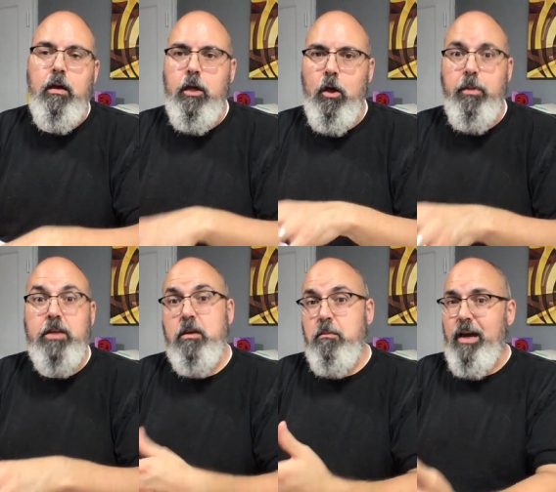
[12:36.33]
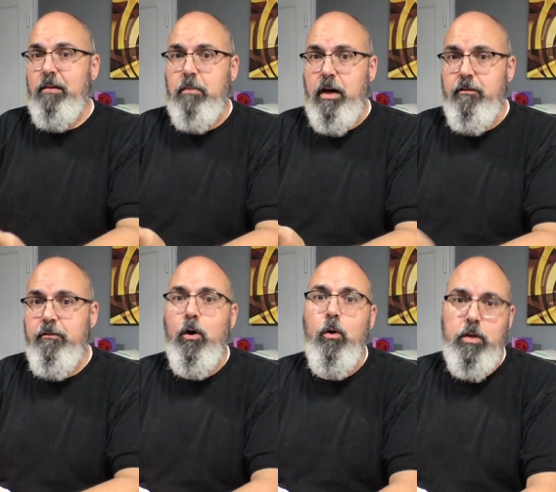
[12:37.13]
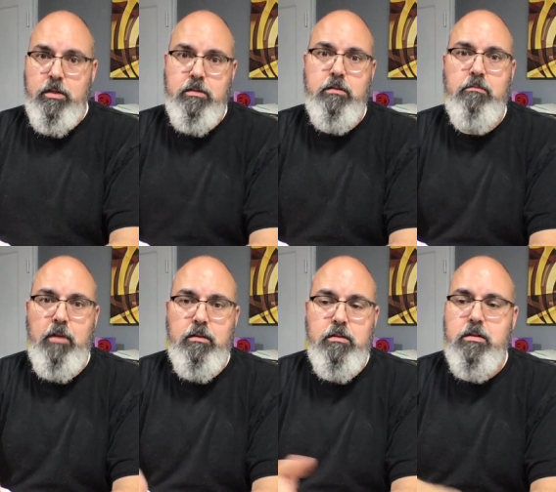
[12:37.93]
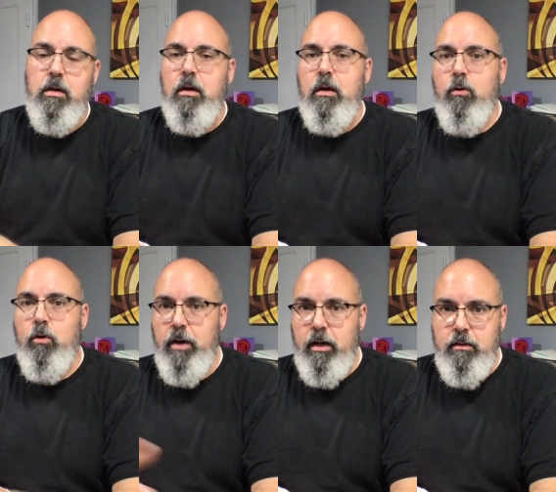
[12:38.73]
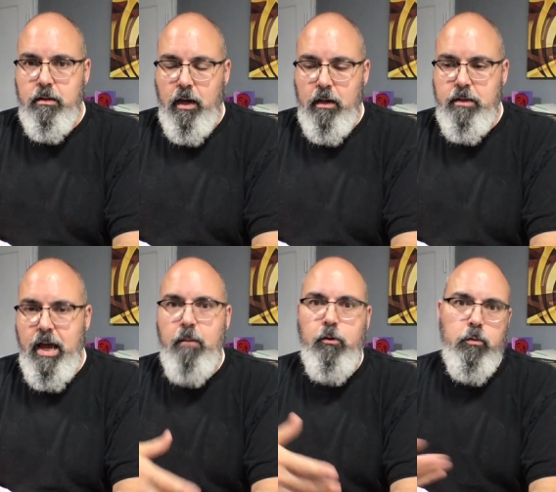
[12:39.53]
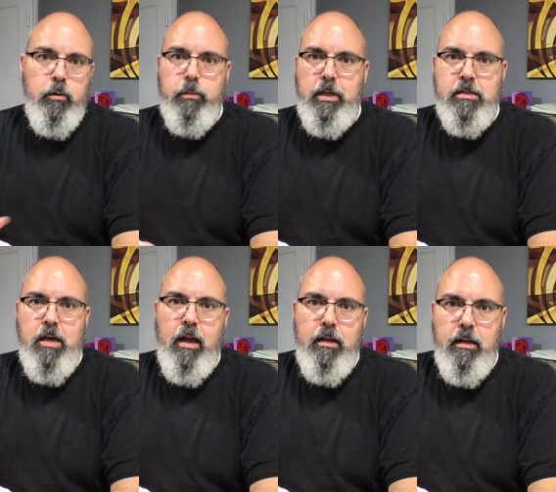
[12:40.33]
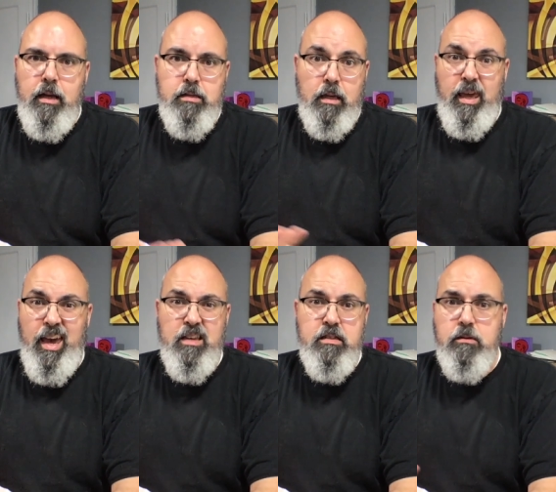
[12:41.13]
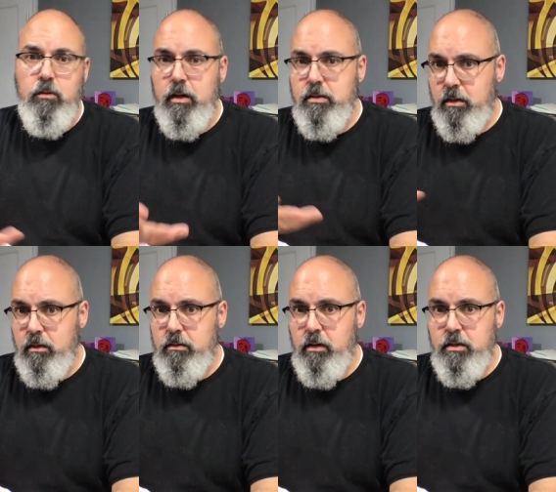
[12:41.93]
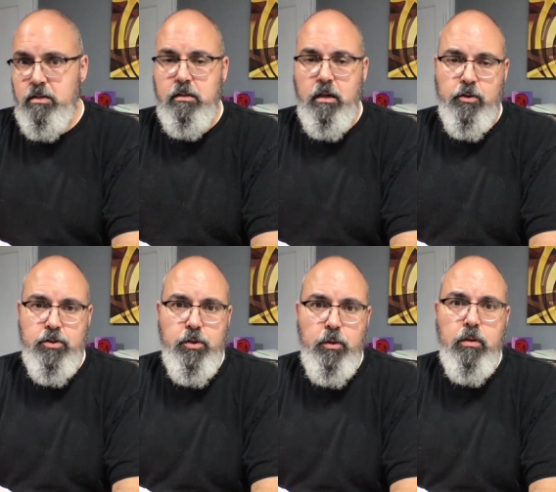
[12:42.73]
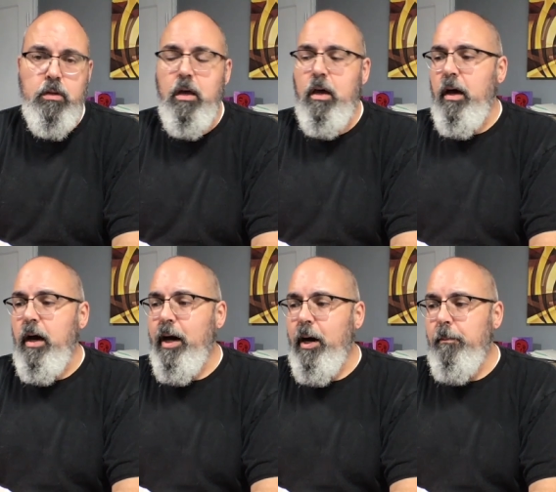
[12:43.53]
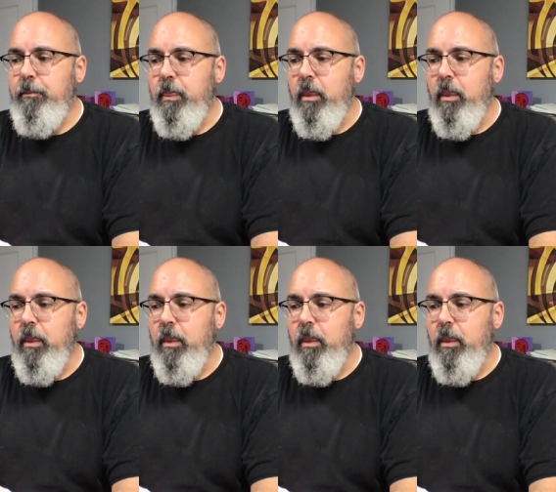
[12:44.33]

you know, basically my, my phone is, is or my uh, tablet would be signed in as a guest or as a, a another student. Um,